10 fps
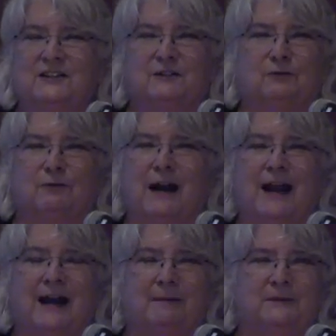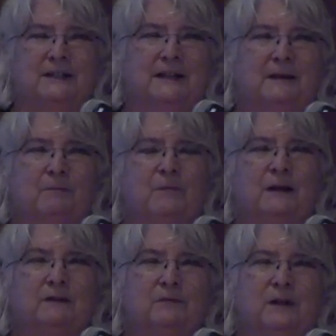grabbed.
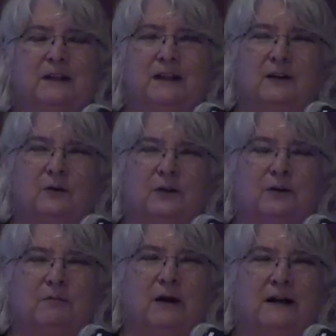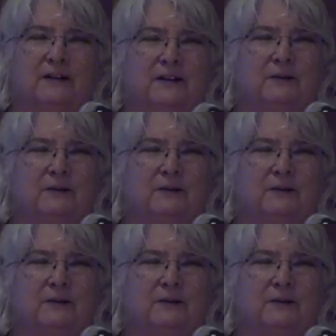But within a quarter mile,